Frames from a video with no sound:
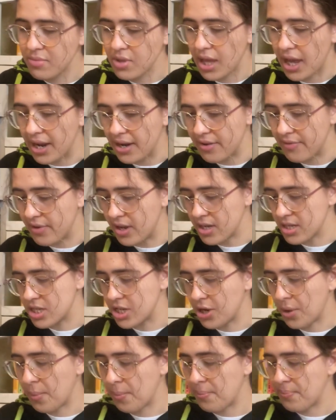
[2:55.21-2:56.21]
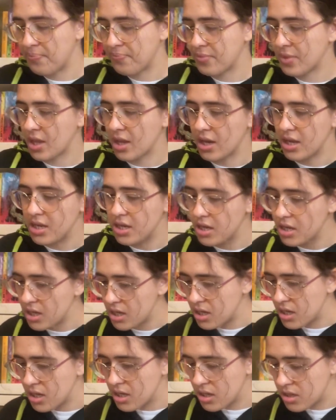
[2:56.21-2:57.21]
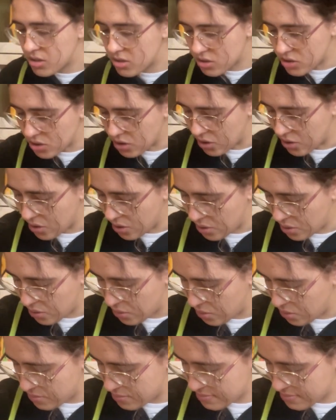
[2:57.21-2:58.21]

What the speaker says: end of next year. So I'm